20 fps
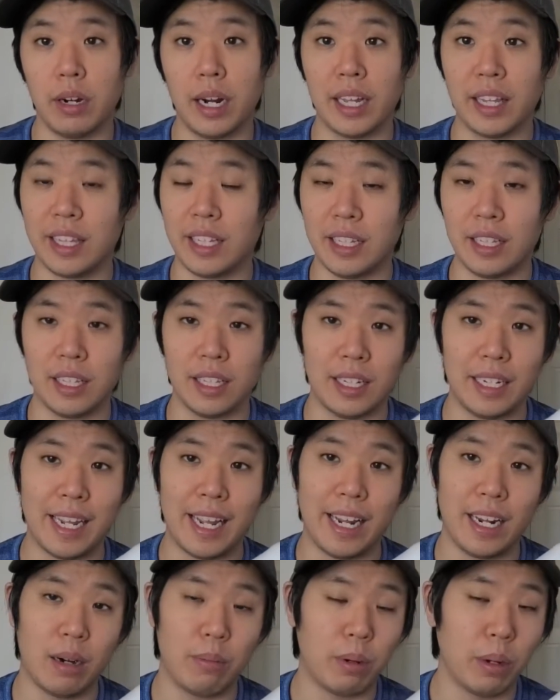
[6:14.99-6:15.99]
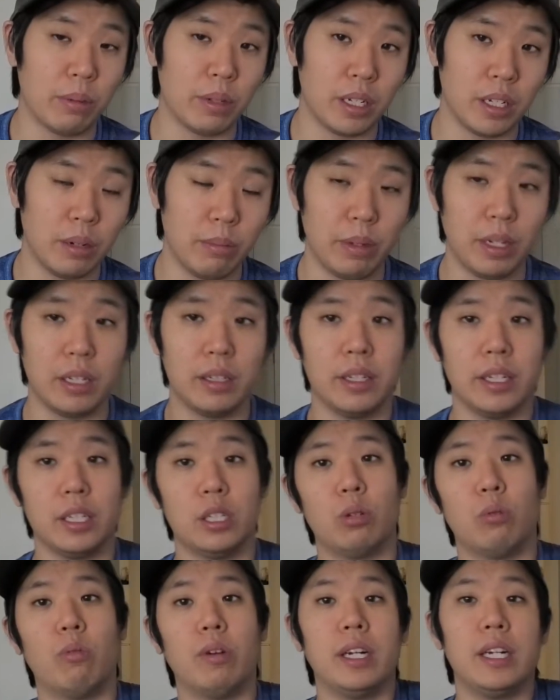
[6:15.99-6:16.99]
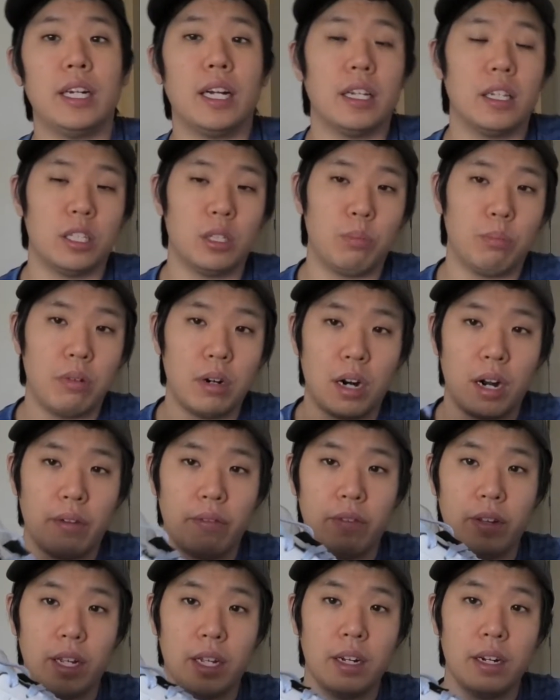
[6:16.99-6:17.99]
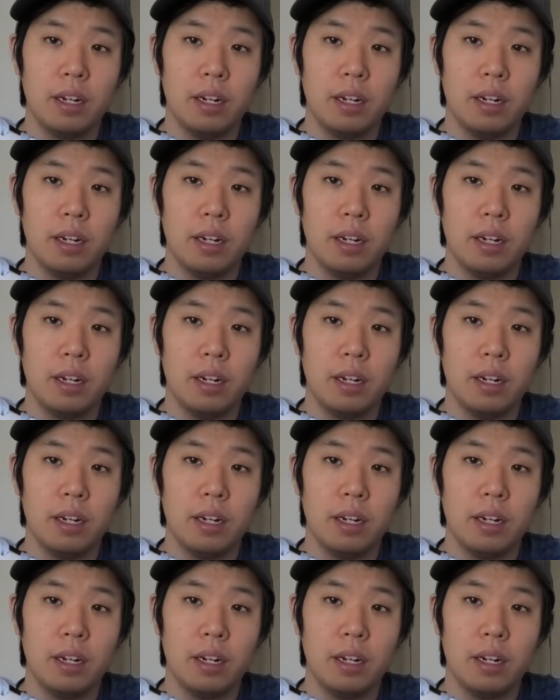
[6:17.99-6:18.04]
At the end of the day, I'm probably gonna make like $20 profit.